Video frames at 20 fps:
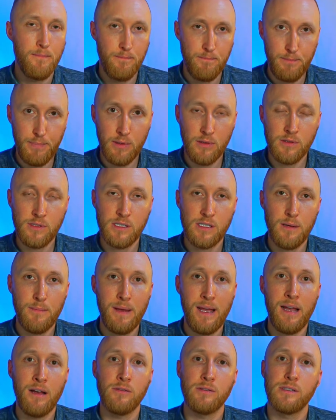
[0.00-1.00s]
Build some
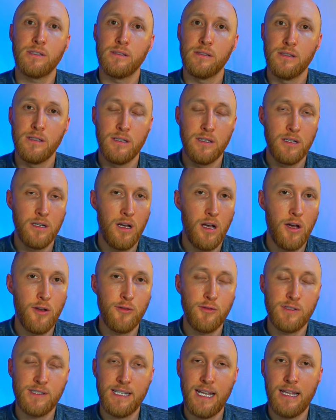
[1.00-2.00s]
out,
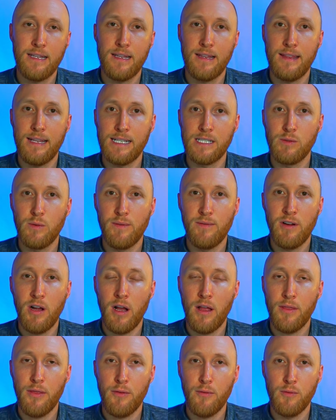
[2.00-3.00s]
understand the things that we've
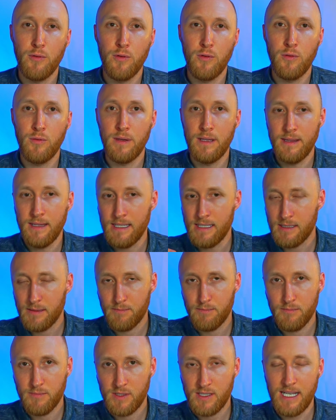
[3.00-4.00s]
gone through in this
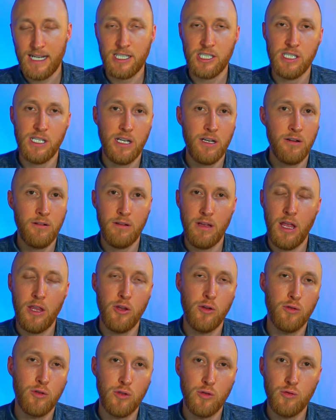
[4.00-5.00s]
section here, and
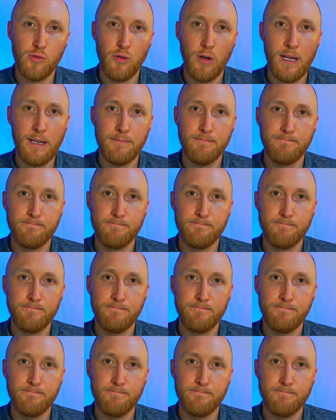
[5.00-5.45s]
you'll do great.